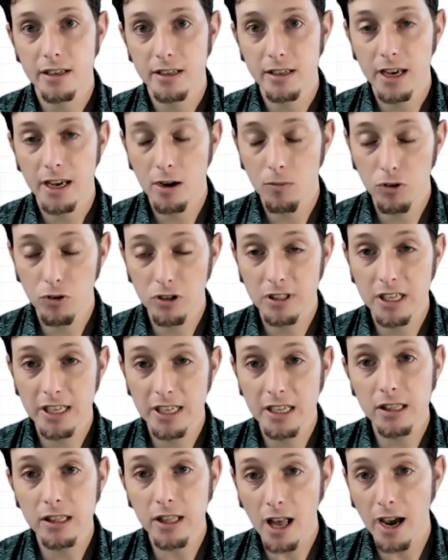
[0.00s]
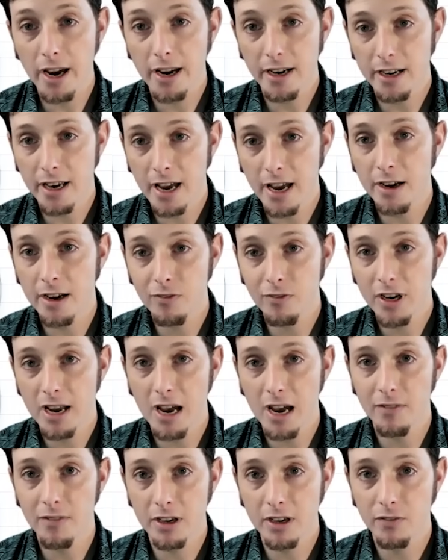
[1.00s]
it would decline at every
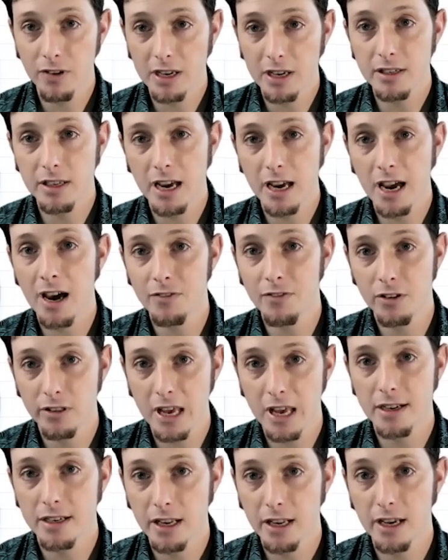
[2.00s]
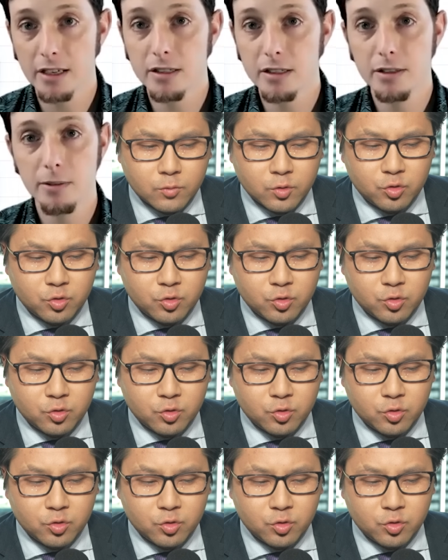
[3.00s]
halving event after that date.